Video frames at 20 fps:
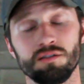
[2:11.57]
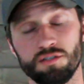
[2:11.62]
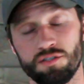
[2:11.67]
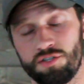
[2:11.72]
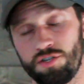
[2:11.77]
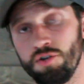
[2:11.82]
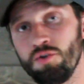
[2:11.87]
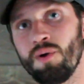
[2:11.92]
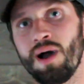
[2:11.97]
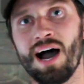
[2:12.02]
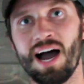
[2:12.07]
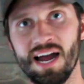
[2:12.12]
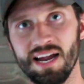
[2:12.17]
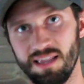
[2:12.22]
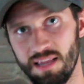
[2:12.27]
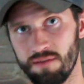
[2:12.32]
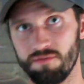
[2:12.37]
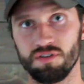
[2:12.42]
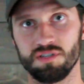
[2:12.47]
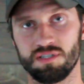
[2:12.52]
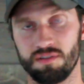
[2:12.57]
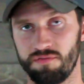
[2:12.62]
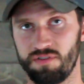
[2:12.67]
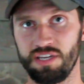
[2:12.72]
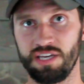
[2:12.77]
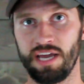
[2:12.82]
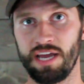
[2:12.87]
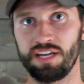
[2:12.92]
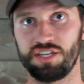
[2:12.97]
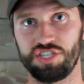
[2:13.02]
too high levels of
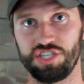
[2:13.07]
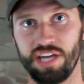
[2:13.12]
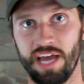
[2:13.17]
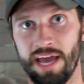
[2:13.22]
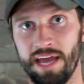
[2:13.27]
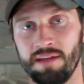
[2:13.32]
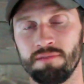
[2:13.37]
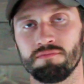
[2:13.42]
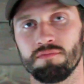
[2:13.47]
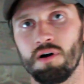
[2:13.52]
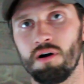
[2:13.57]
DHEA,